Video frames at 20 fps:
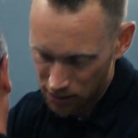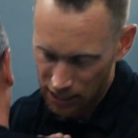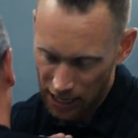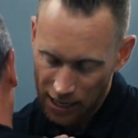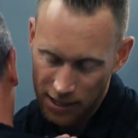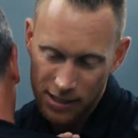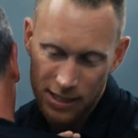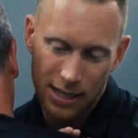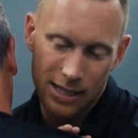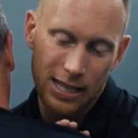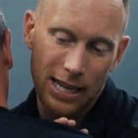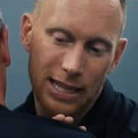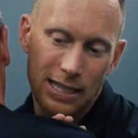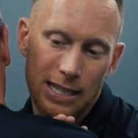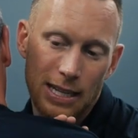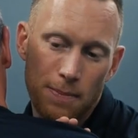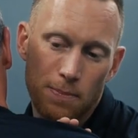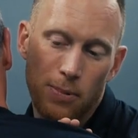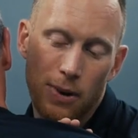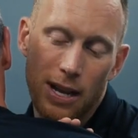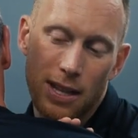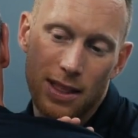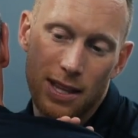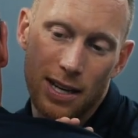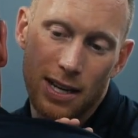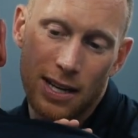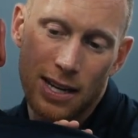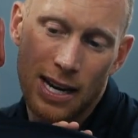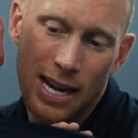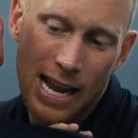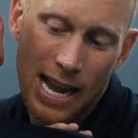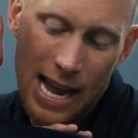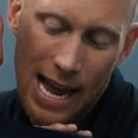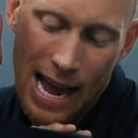Ken's gonna take deep breath in,